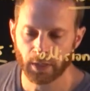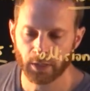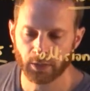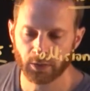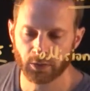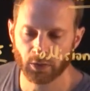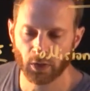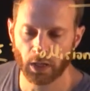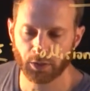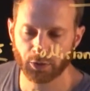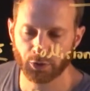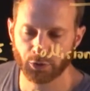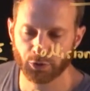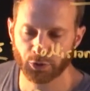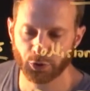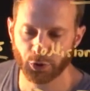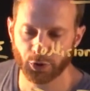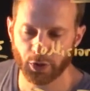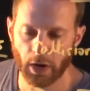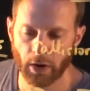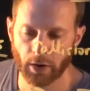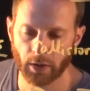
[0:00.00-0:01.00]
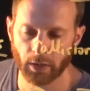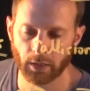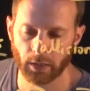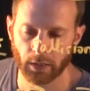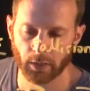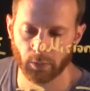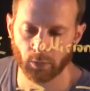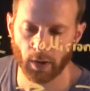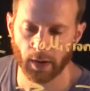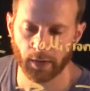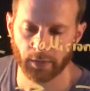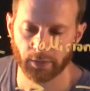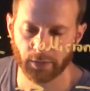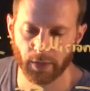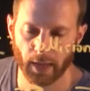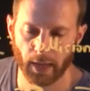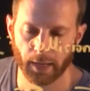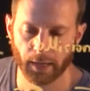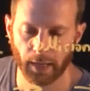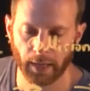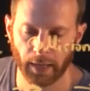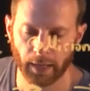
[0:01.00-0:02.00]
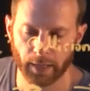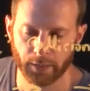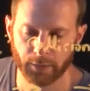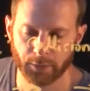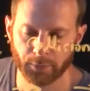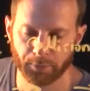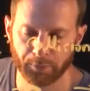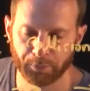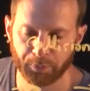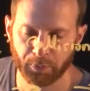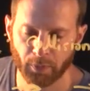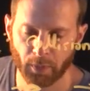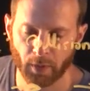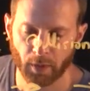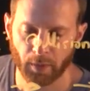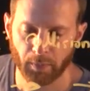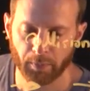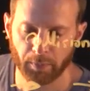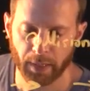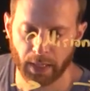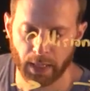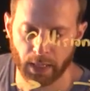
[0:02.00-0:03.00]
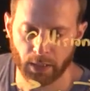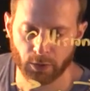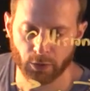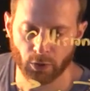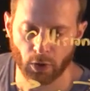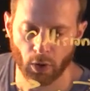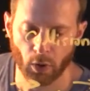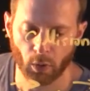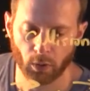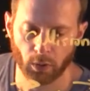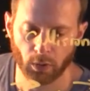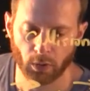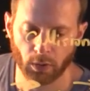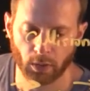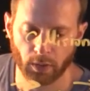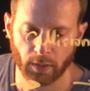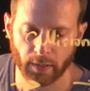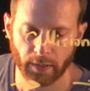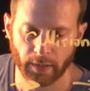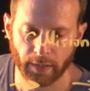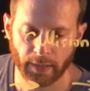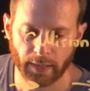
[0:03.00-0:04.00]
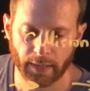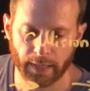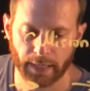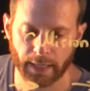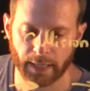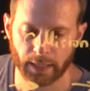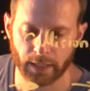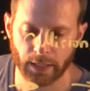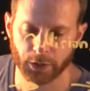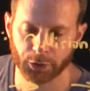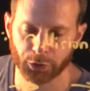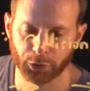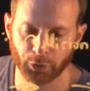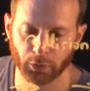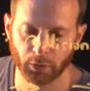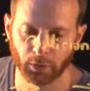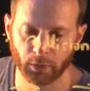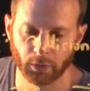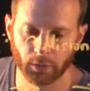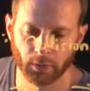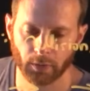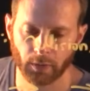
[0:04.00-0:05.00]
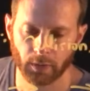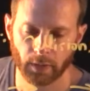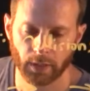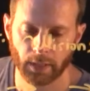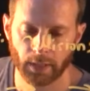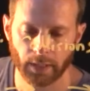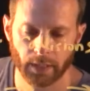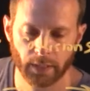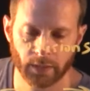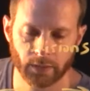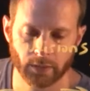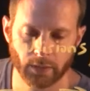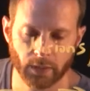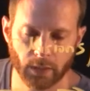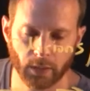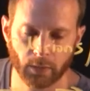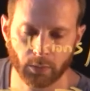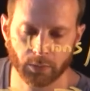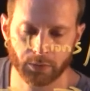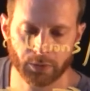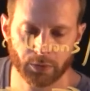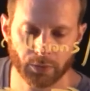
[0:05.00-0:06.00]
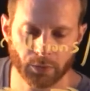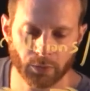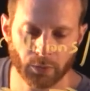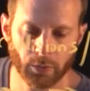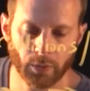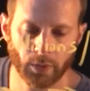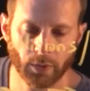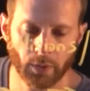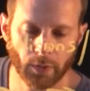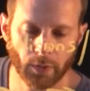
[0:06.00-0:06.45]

So I'll just generically write that as P total initial is equal to